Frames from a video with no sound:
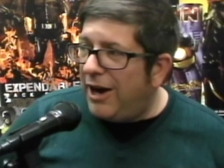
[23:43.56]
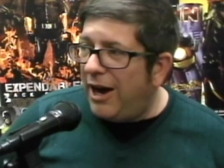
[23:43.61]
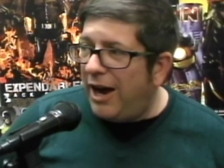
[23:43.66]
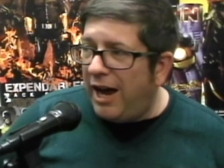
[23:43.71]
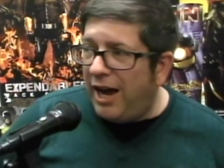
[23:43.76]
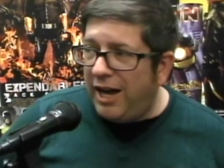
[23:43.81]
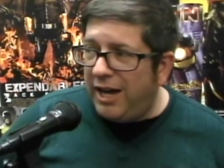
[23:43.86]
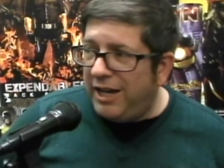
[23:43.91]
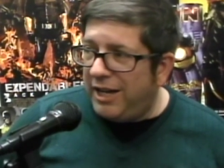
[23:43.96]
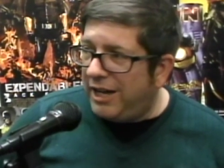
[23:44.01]

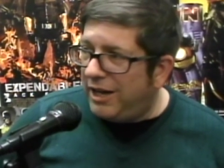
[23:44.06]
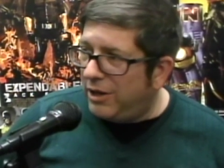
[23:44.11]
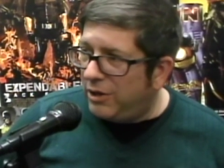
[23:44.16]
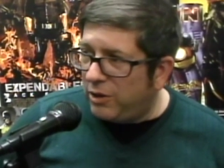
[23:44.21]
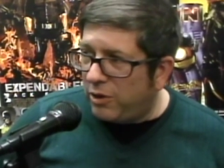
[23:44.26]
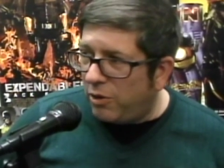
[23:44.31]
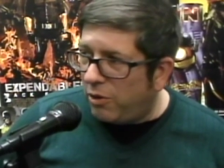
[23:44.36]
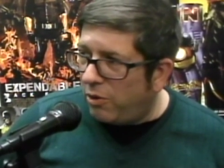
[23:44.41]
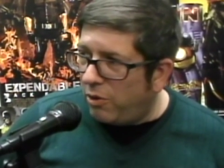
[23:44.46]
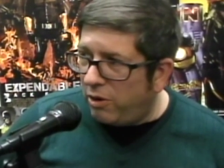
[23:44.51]

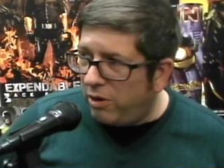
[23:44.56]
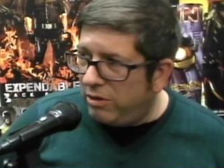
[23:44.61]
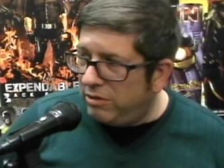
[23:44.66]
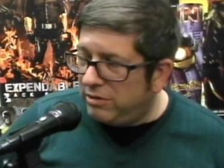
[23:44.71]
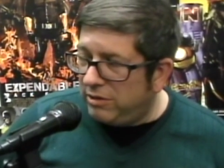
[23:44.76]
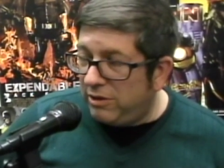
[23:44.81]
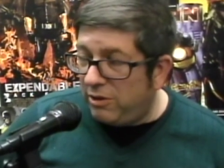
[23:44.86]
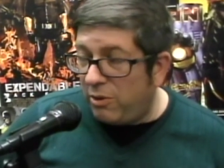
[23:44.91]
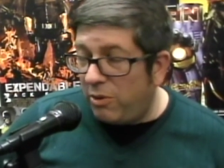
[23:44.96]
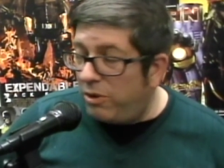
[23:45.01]

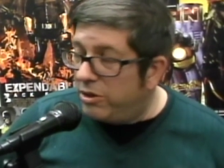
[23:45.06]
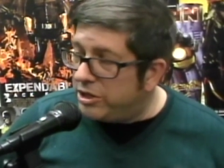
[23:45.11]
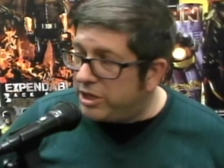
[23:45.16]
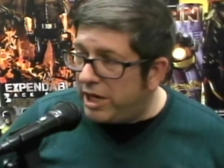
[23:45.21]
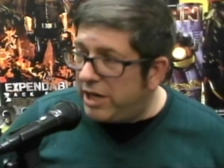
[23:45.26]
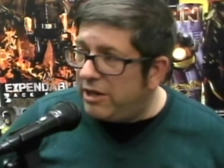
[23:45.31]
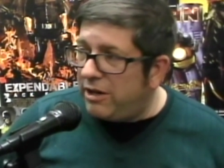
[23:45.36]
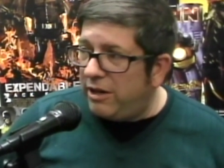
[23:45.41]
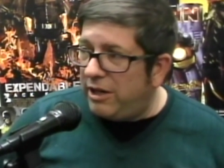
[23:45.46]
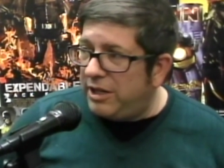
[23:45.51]
Or
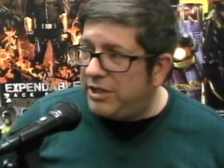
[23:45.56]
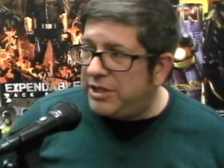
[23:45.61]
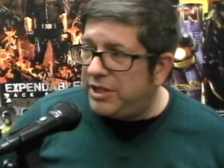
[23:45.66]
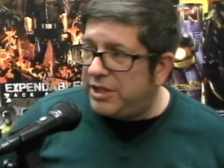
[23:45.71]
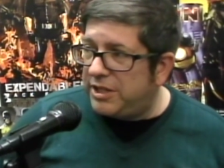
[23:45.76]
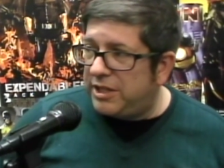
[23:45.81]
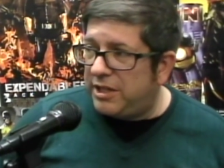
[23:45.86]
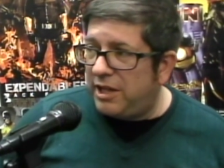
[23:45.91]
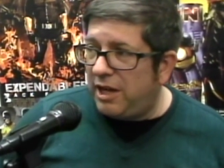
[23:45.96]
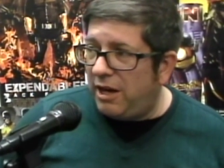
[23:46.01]
gender. It's
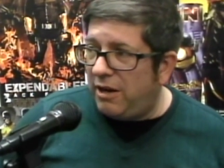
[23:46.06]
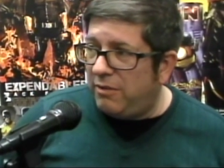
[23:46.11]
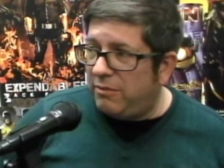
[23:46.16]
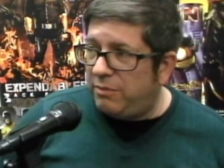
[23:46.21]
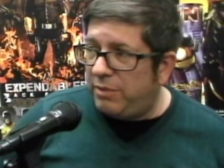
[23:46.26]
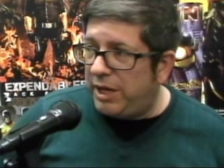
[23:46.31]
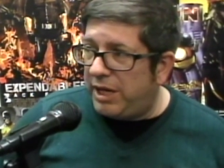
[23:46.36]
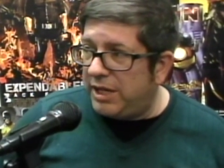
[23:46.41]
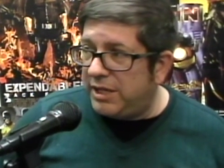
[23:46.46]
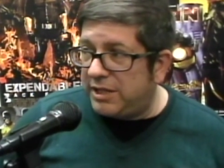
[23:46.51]
just
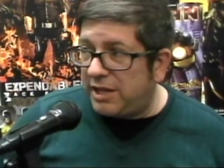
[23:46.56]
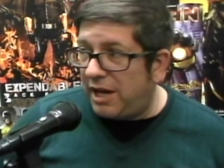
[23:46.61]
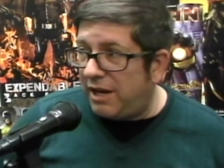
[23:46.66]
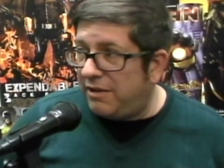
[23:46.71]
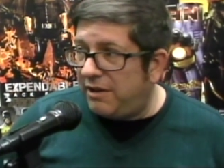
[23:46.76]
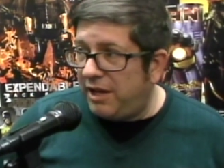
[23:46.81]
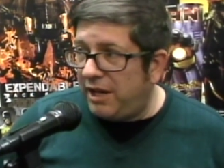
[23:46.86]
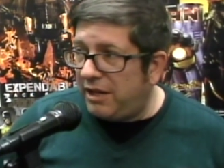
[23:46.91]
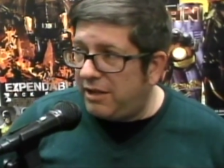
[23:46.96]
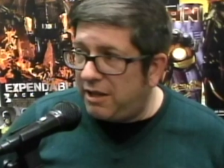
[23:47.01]
because I
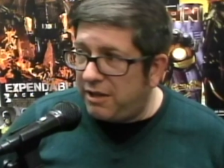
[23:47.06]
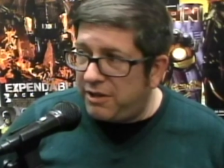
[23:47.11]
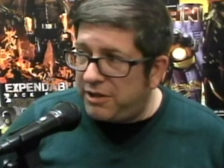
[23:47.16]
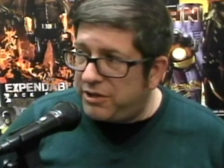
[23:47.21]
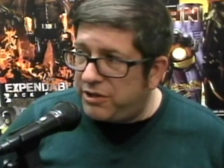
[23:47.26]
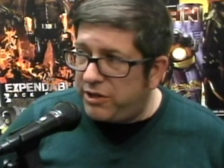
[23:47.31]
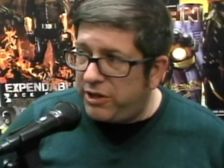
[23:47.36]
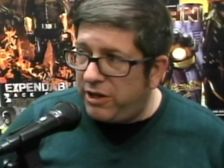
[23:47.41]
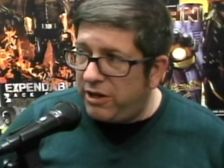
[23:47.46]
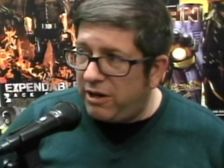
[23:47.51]
think that
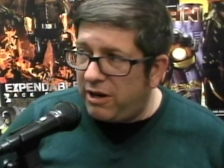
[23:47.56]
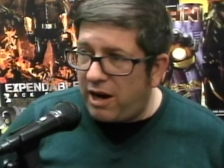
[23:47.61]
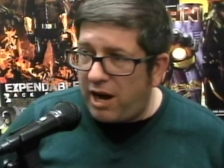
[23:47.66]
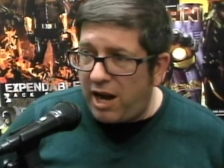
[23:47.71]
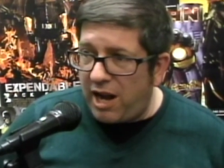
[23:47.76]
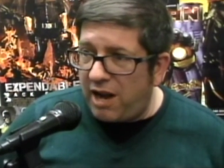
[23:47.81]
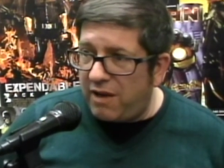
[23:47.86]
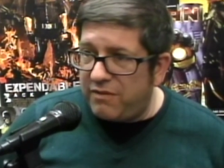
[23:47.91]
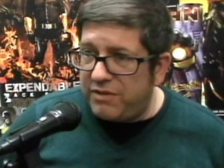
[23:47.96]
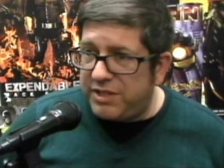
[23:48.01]
this year
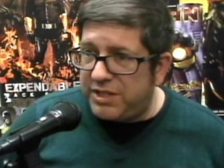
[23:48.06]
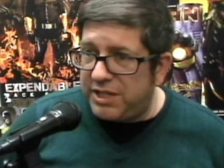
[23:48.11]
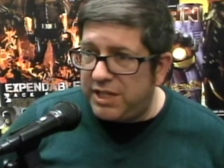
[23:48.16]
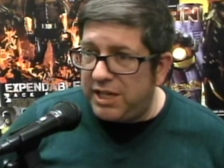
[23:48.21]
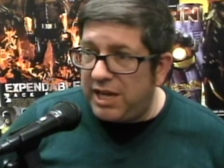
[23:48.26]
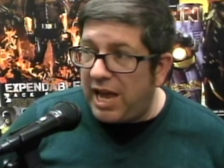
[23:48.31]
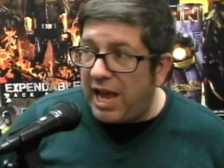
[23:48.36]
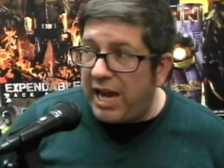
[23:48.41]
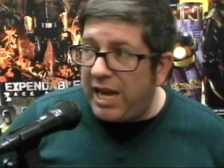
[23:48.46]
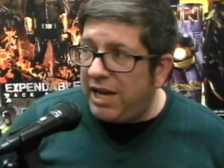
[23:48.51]
I haven't
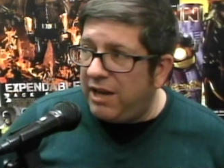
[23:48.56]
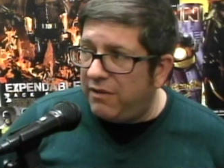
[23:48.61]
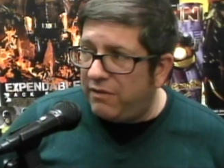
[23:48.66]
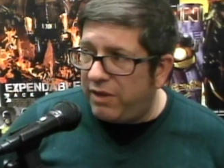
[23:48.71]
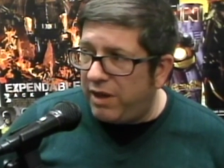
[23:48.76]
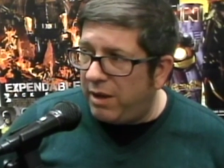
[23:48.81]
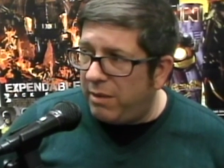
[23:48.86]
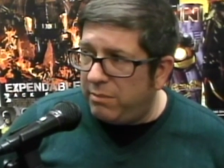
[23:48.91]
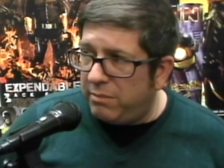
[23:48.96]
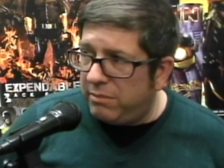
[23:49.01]
seen any of
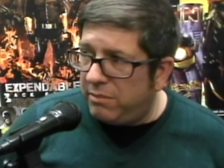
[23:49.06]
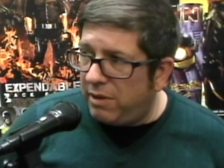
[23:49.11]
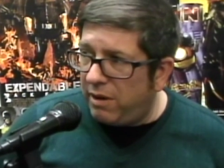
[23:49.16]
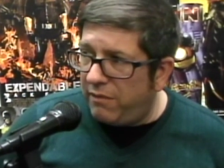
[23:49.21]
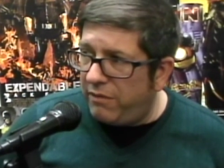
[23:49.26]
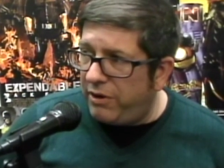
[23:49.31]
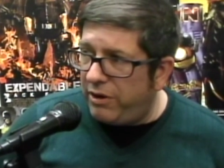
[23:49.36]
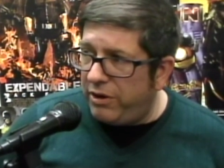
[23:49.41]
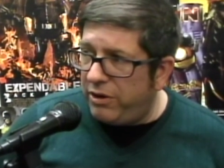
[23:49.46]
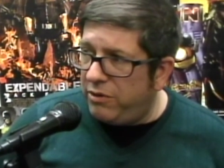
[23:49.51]

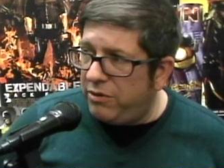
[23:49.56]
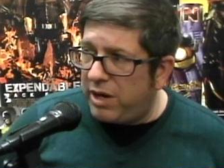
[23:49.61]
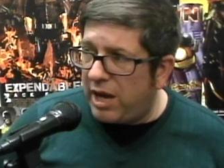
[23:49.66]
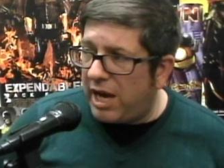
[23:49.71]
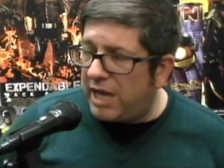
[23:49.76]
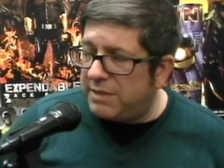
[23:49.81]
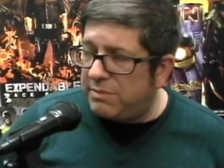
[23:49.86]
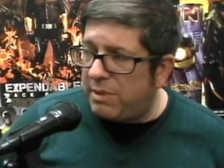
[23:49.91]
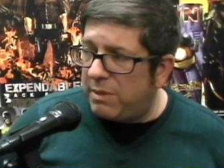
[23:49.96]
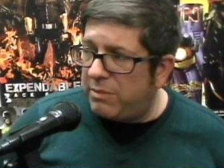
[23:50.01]
their new
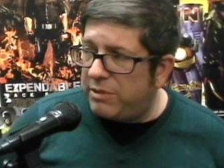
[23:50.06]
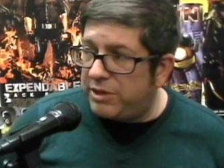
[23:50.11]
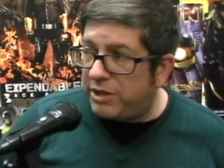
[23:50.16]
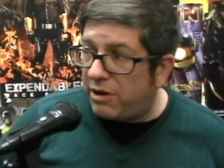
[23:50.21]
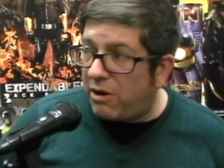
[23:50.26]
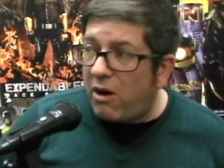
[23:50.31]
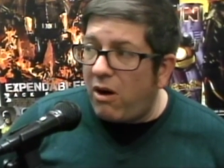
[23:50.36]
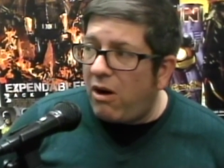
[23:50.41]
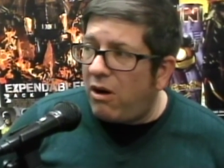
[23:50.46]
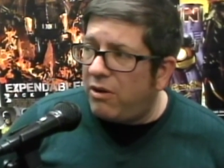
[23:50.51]
cast members at
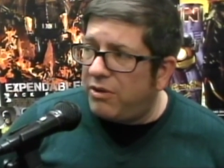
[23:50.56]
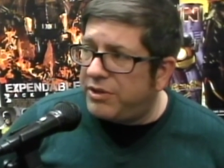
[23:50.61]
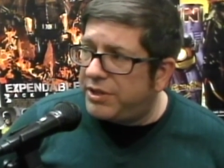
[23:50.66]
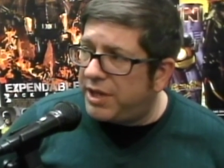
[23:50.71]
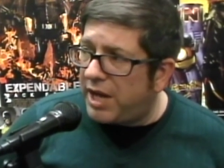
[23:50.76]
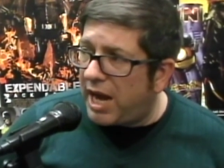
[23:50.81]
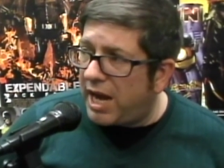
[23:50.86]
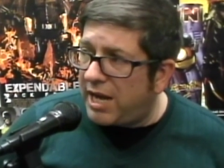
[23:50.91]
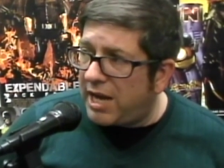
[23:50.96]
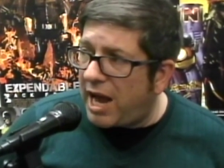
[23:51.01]
all
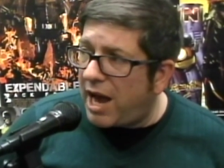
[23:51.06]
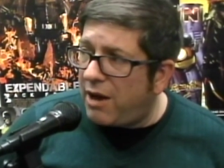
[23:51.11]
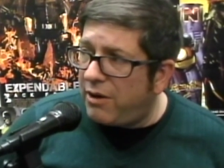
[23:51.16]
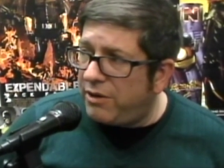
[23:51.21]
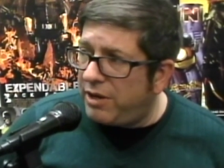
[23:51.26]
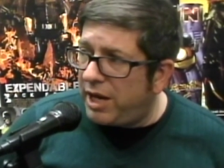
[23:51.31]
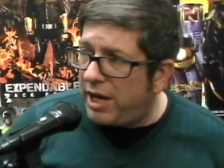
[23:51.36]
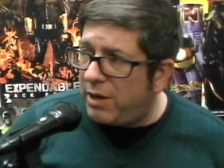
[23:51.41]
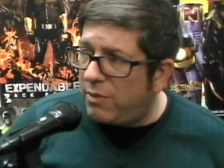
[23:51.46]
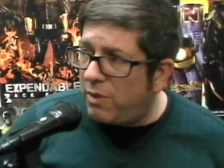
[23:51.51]
stand out
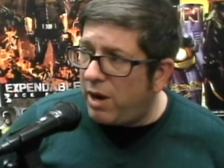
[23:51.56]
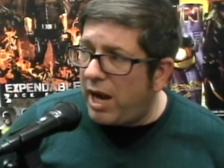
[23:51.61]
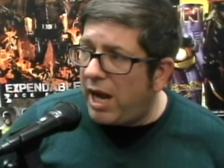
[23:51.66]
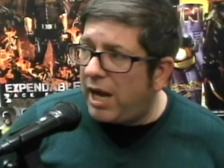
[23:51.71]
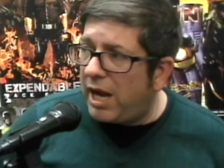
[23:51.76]
in any way.